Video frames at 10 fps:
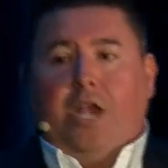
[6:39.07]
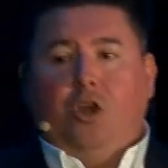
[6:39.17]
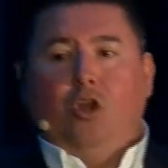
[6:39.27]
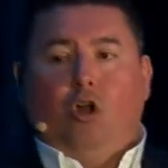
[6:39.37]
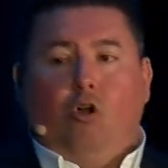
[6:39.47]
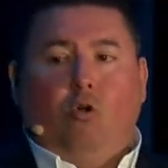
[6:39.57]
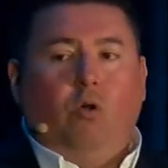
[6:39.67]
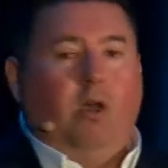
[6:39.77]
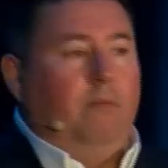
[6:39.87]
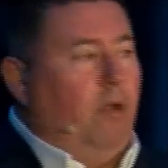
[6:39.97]

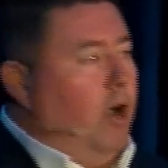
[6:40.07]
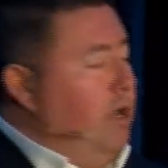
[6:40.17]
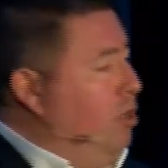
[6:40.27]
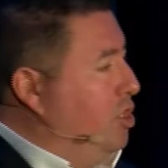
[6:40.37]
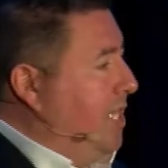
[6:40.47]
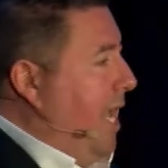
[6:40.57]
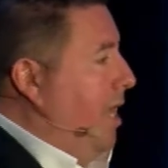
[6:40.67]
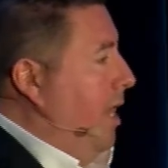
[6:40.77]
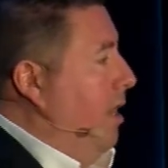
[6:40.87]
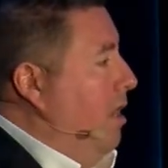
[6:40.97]
no
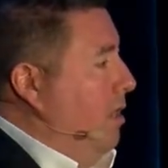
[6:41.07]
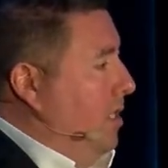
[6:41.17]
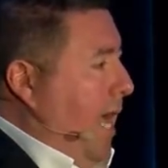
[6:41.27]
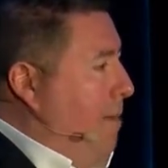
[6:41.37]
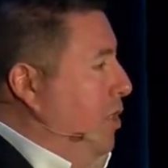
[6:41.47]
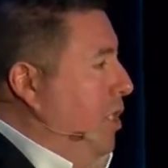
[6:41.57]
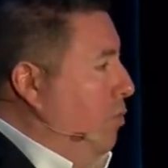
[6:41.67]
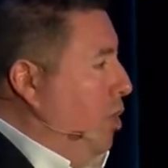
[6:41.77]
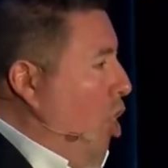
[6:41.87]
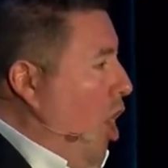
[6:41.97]
understanding to how much it
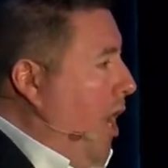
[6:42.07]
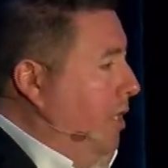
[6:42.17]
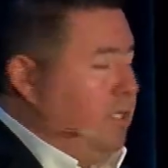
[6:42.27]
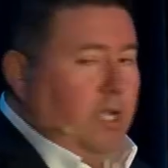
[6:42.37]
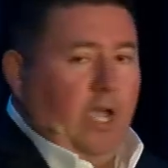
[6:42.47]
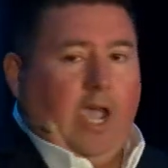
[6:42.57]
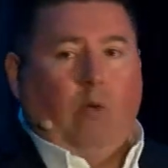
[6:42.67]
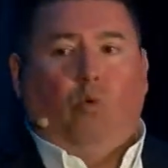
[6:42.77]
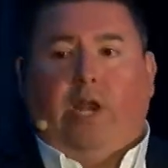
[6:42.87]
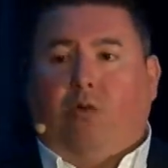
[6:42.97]
would cost
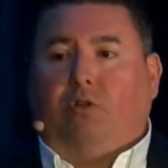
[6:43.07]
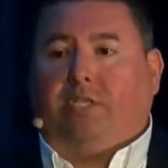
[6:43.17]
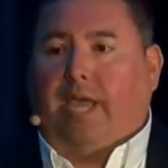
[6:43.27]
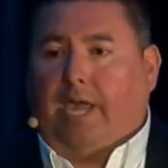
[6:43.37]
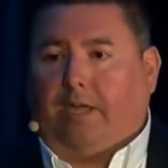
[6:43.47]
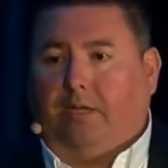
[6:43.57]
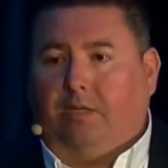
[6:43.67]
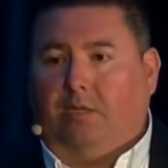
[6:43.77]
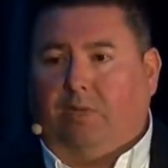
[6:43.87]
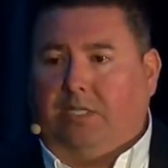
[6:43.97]
and what it would take
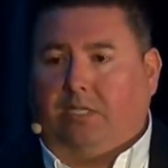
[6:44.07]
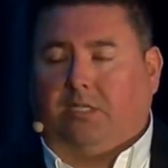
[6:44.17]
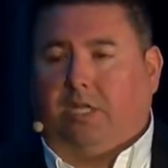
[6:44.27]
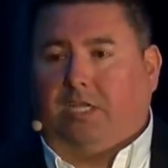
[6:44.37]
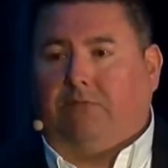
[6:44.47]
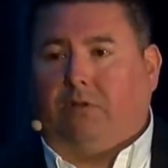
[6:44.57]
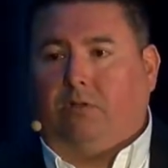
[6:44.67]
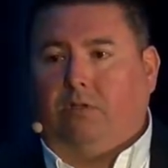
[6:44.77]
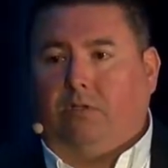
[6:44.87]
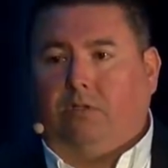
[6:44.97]
to be successful.
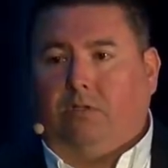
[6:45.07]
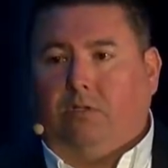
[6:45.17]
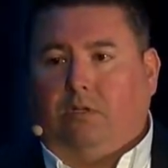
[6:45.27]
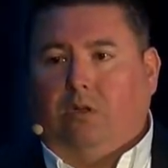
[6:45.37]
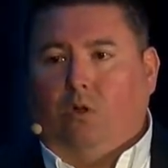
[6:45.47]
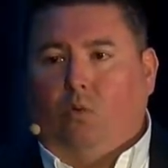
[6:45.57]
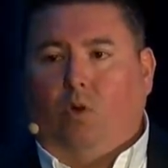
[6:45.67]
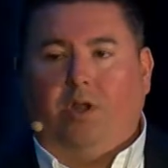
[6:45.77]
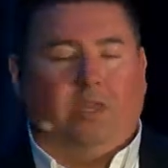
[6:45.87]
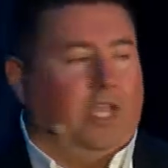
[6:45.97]

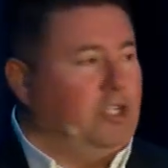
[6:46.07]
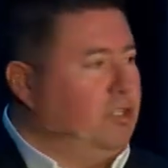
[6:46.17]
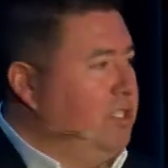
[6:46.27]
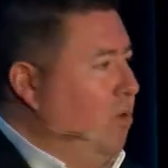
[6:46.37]
One of the issues that